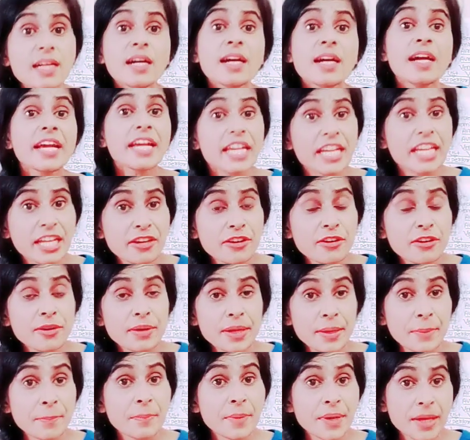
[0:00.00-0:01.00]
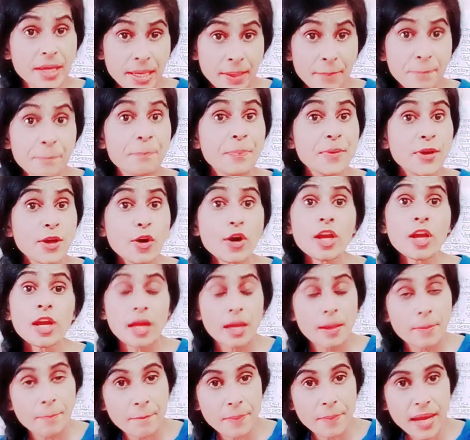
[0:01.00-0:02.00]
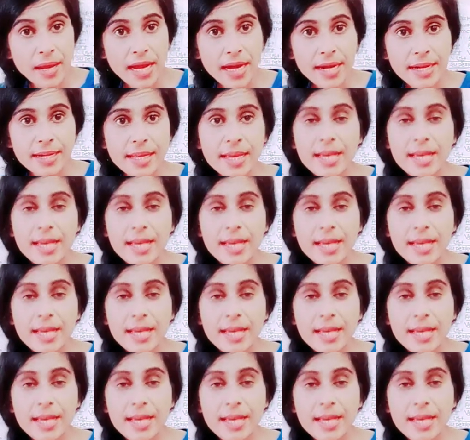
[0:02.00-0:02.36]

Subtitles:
impure blood.